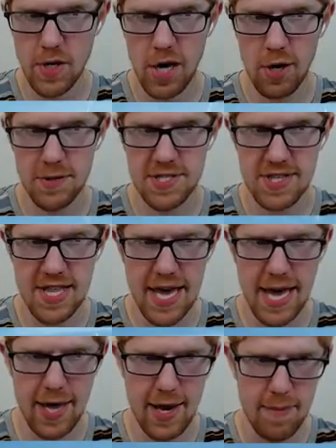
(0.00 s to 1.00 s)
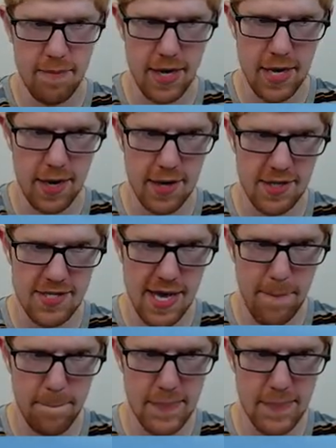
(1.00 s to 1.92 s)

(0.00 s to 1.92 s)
Oh, it's that. I bet it's that